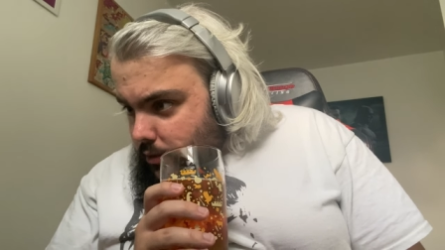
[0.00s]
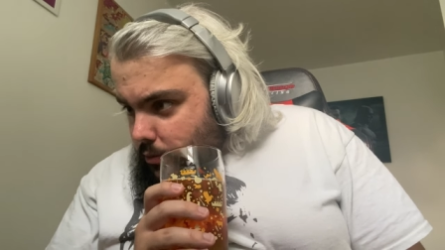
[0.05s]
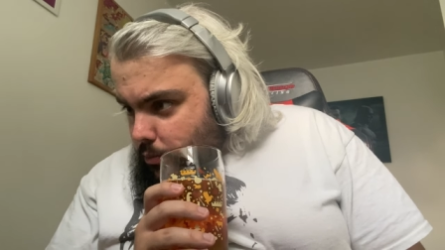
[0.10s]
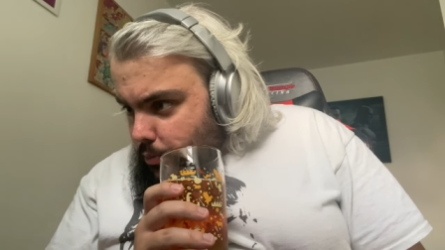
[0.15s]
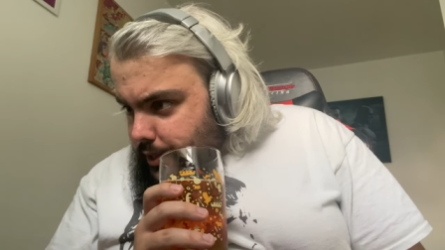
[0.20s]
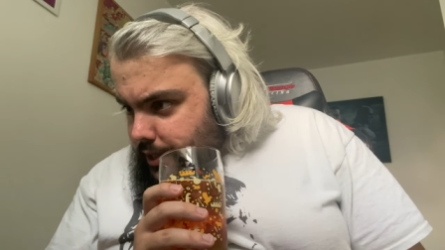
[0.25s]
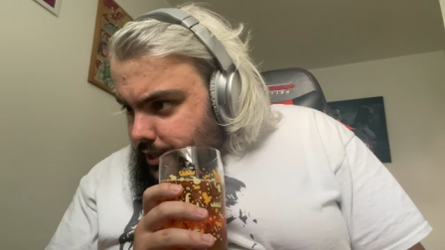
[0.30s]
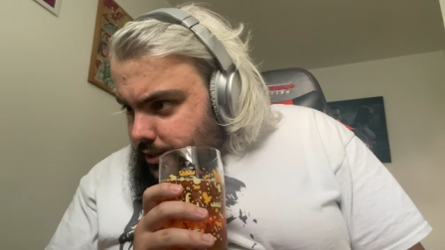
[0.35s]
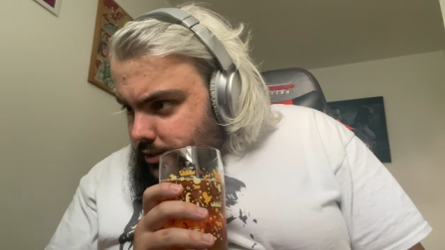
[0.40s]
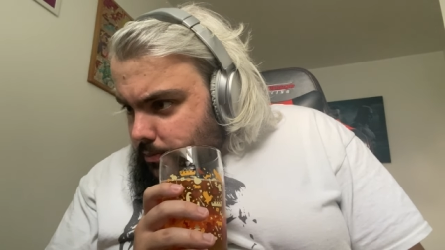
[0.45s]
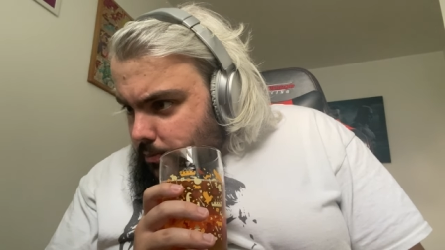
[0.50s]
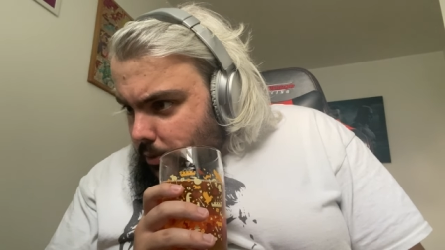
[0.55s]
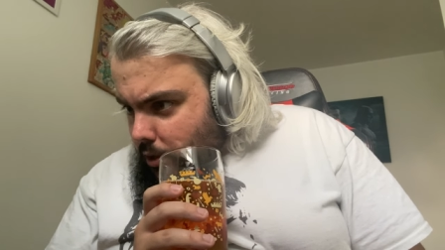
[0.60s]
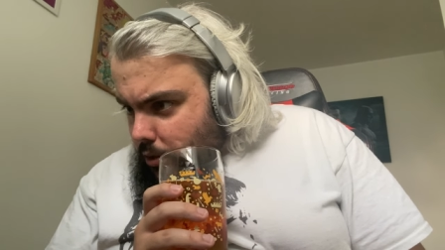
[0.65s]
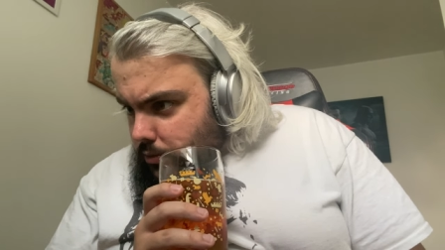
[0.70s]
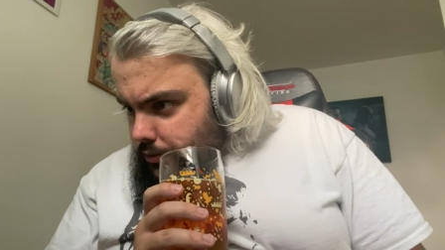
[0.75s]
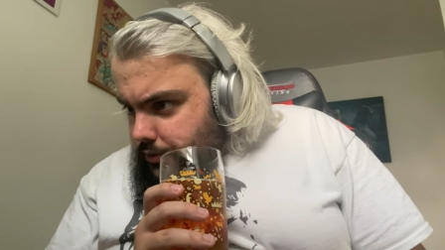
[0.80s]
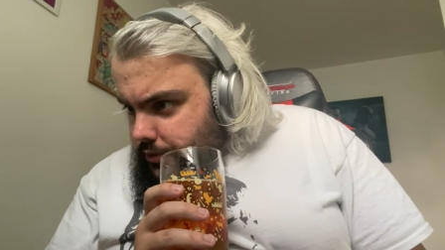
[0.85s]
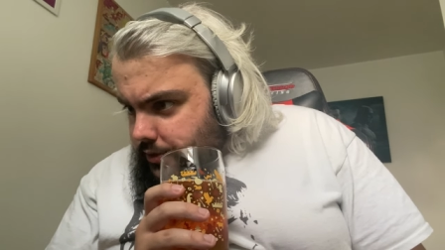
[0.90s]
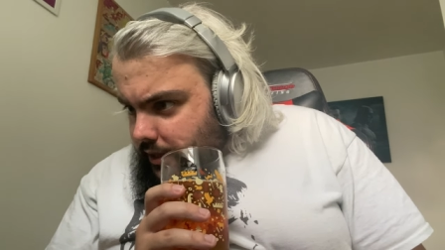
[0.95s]
wheat
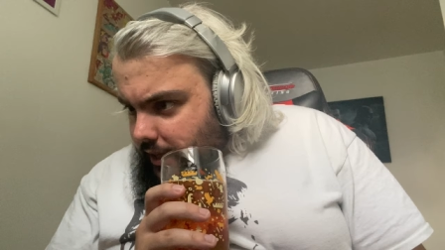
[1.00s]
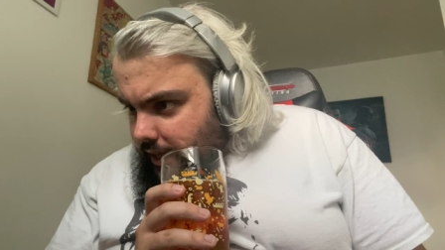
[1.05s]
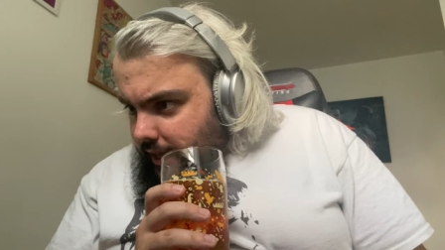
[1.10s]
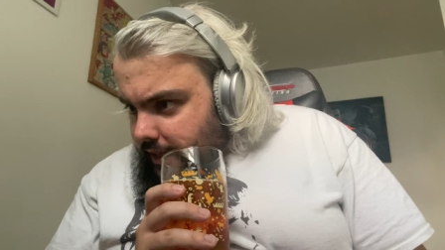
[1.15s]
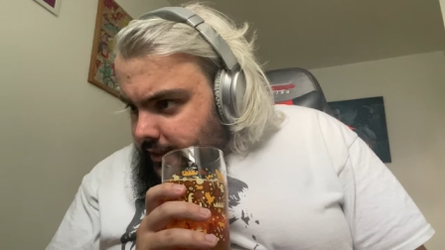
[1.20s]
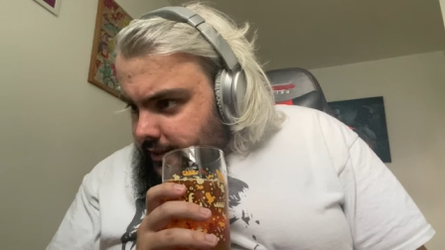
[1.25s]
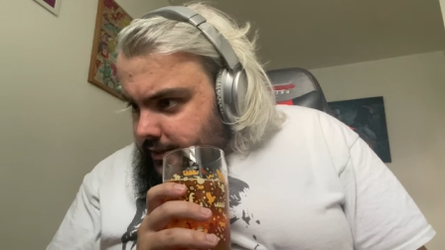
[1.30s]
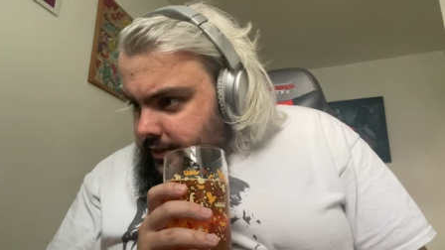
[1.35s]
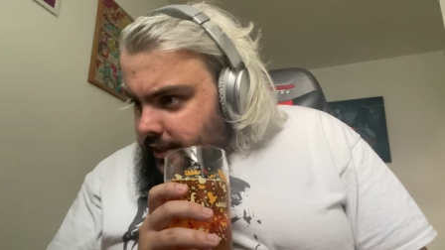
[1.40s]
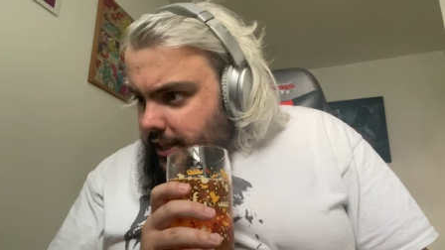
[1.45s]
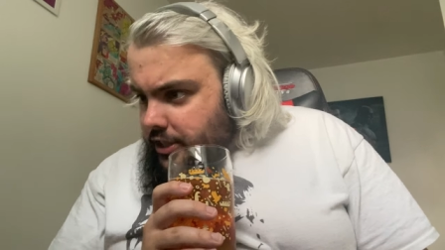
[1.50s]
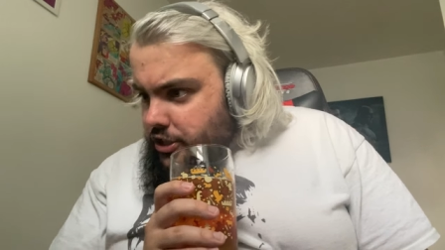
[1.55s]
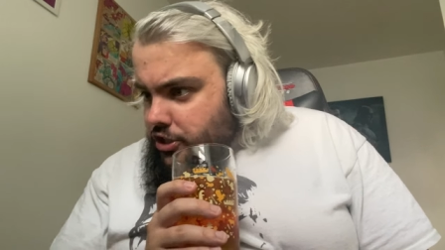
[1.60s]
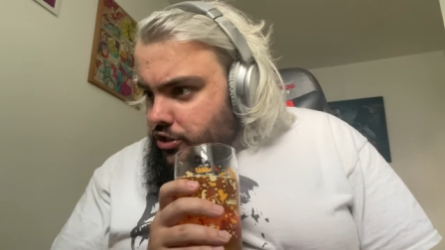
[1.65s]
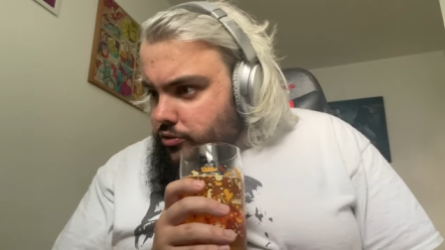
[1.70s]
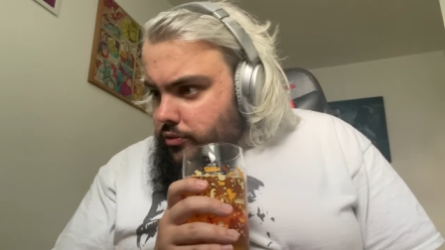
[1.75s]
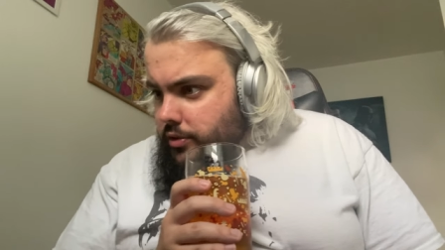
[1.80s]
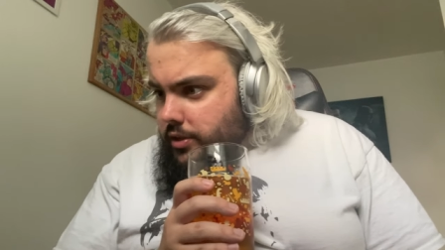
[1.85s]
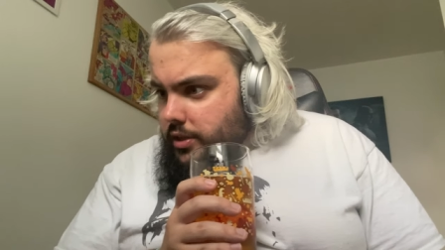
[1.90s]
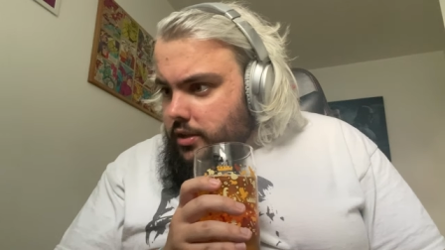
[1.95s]
malt and
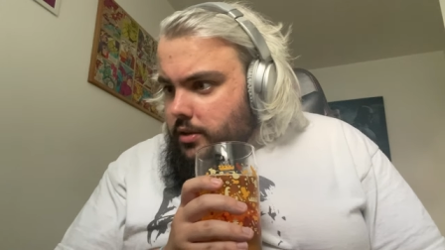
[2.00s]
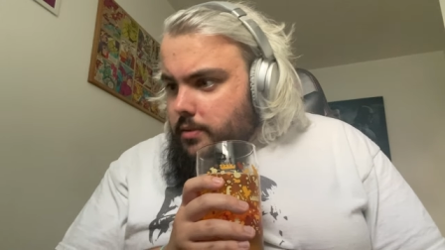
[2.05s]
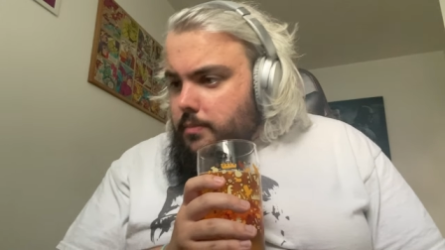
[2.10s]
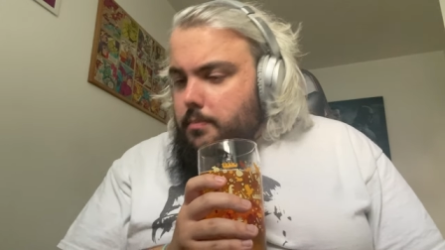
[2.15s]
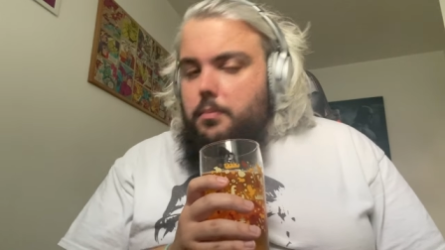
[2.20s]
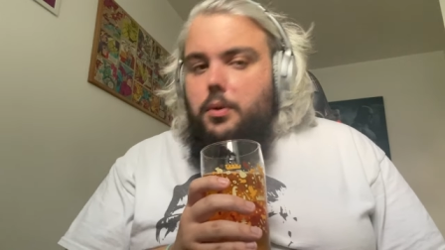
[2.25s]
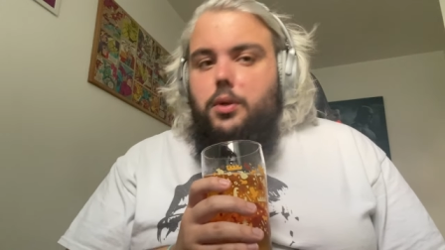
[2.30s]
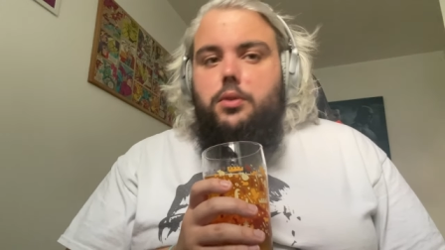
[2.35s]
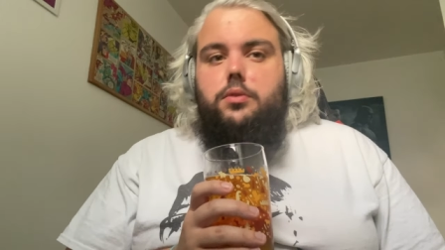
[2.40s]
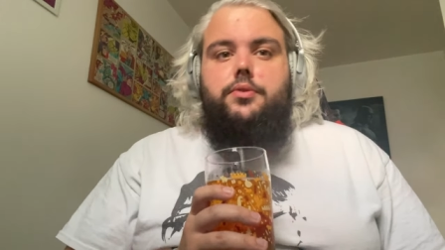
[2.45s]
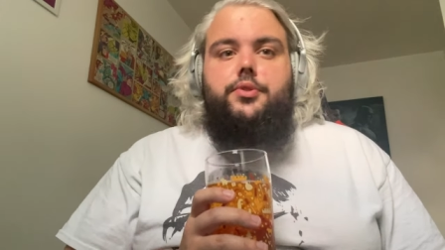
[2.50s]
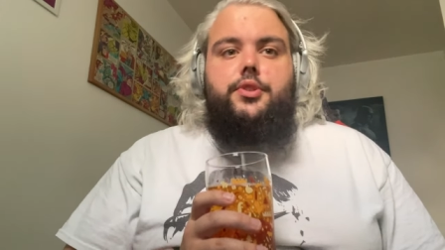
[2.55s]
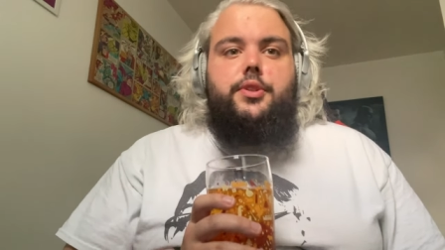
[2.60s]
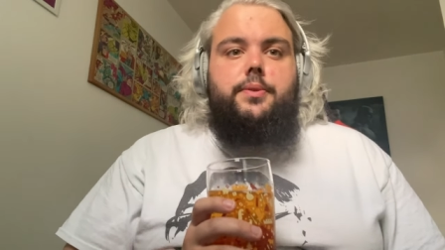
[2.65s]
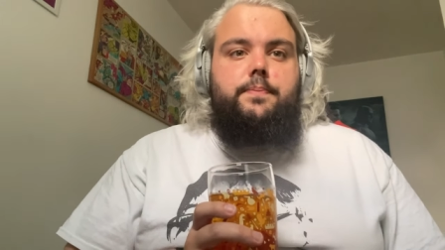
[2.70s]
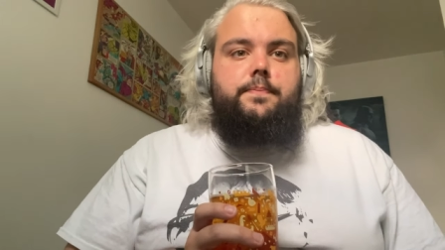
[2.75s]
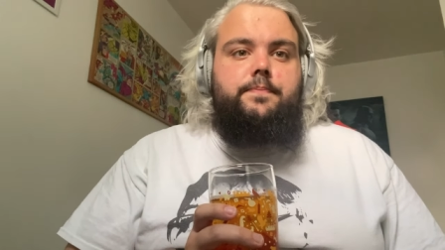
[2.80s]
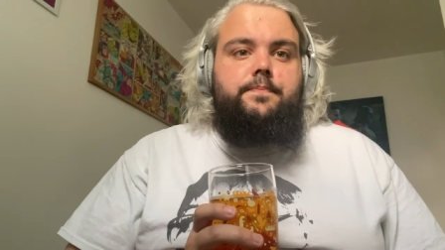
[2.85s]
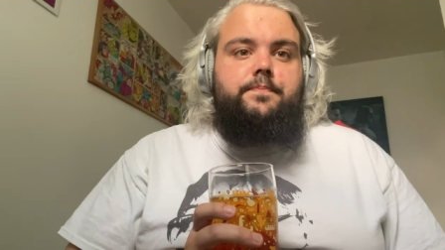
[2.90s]
dextrin malt.